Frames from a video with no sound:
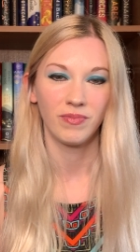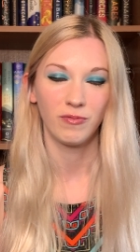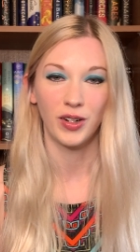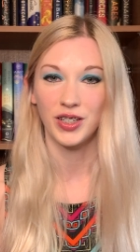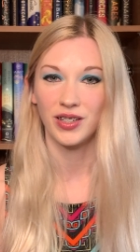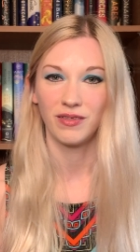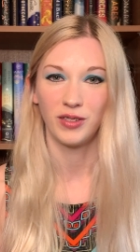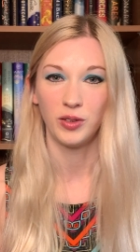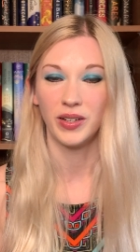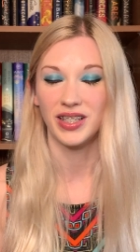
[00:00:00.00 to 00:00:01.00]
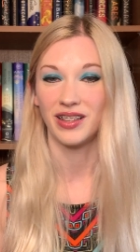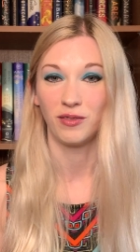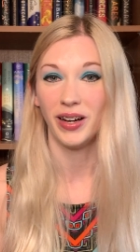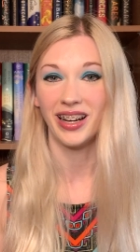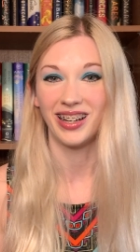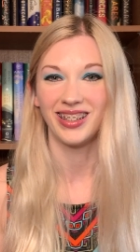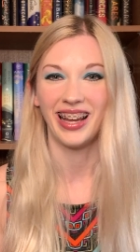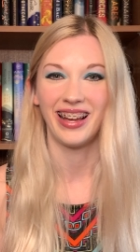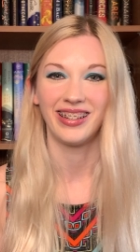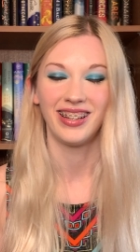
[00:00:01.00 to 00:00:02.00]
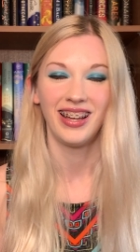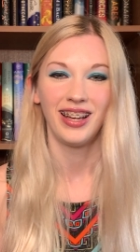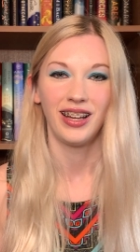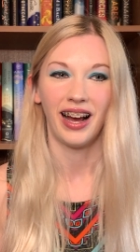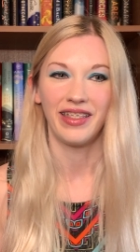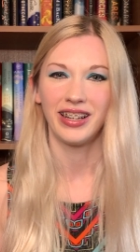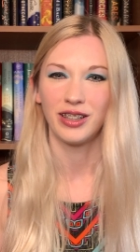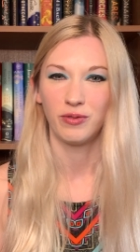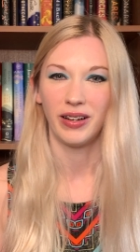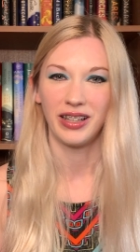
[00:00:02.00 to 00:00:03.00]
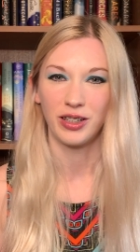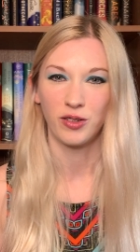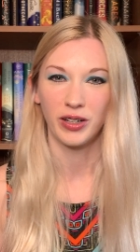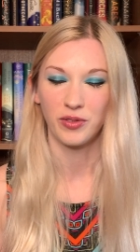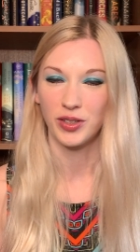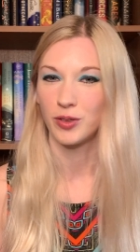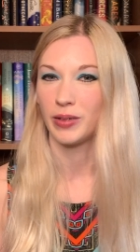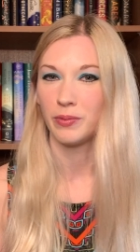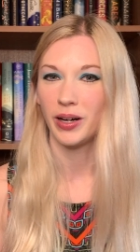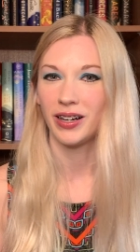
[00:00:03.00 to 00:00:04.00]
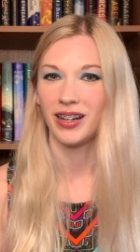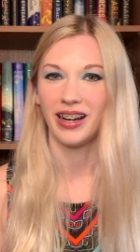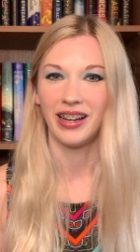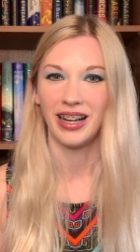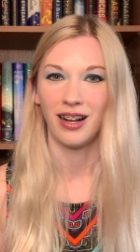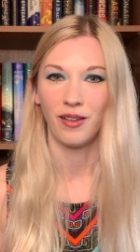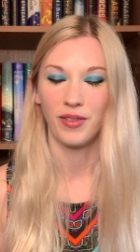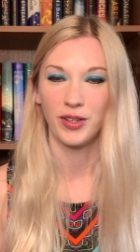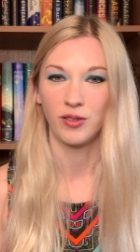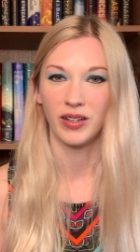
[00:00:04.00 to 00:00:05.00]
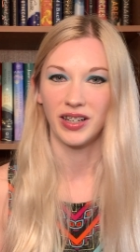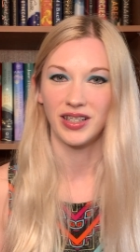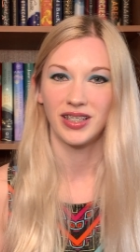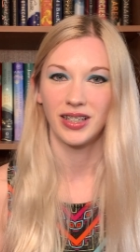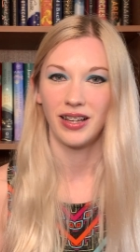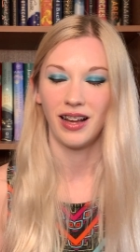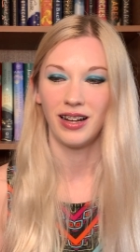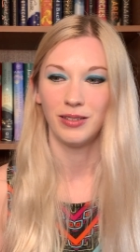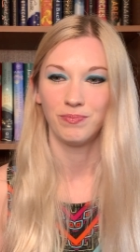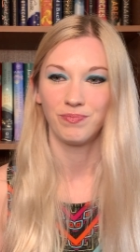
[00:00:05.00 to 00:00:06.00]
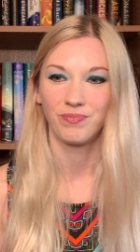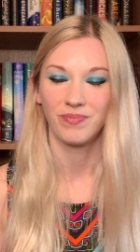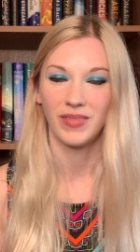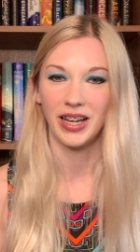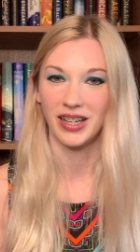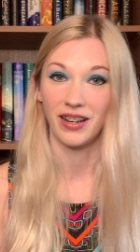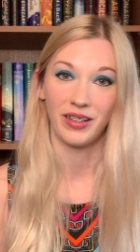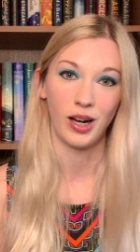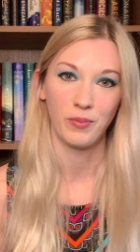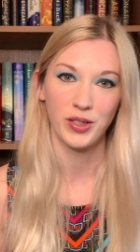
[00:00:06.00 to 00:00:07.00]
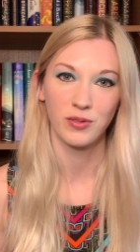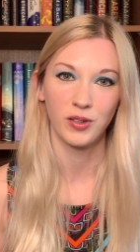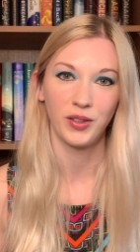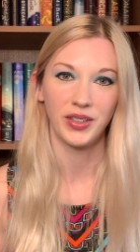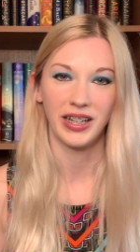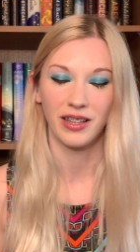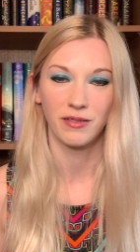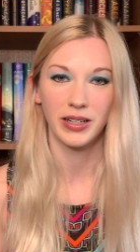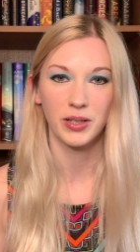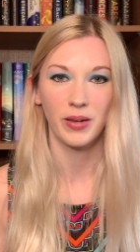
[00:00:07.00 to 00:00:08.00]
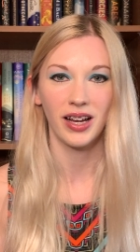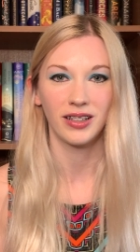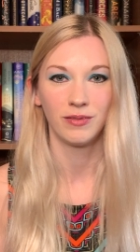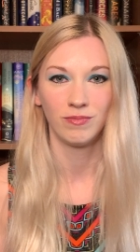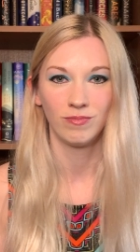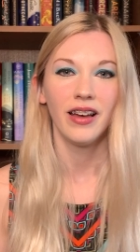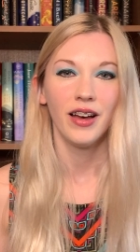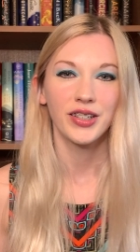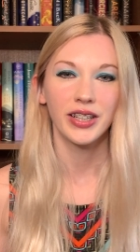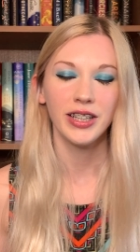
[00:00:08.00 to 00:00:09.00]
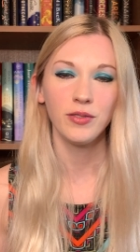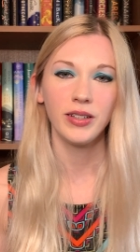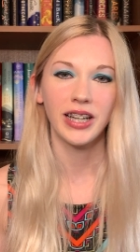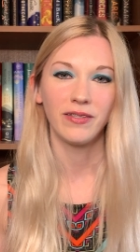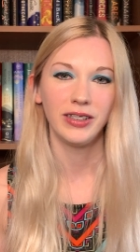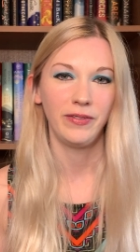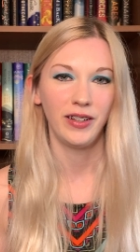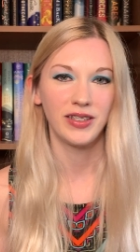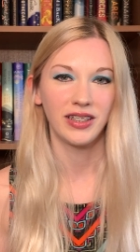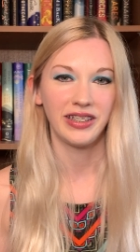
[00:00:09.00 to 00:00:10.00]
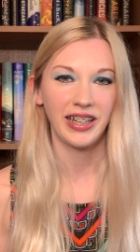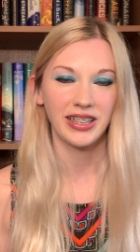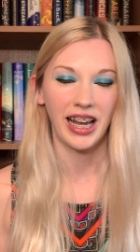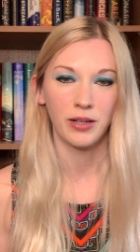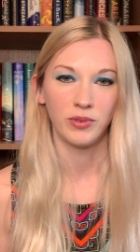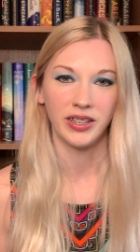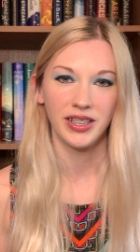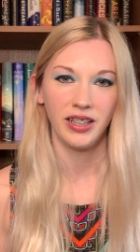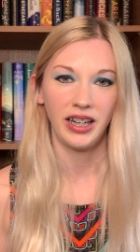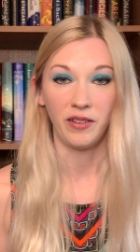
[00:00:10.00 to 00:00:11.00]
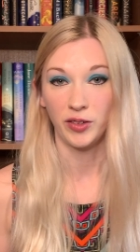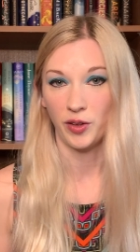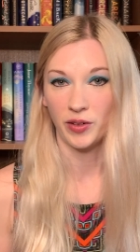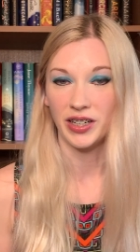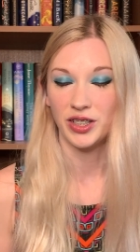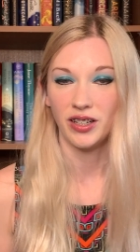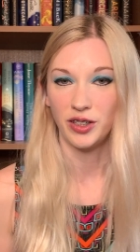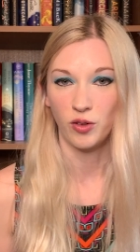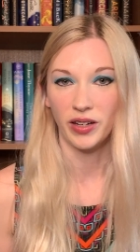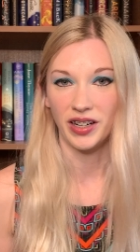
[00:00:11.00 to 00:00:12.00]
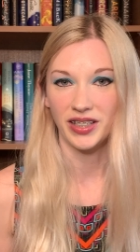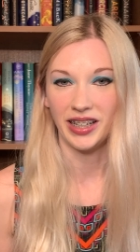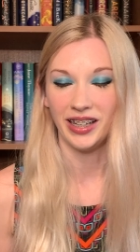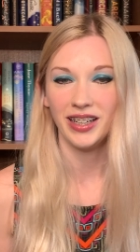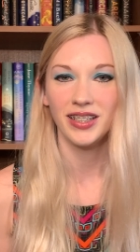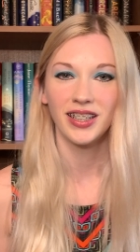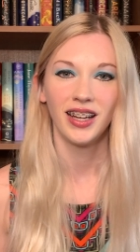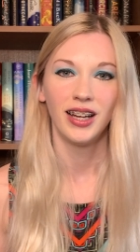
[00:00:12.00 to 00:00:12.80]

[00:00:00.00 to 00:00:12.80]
was in the wedding, and I think in the wedding the tortoise was a ring bearer, and now the tortoise has kind of the opposite role, taking the rings back. So this one definitely feels the least animalistic, even though there is a tortoise in it,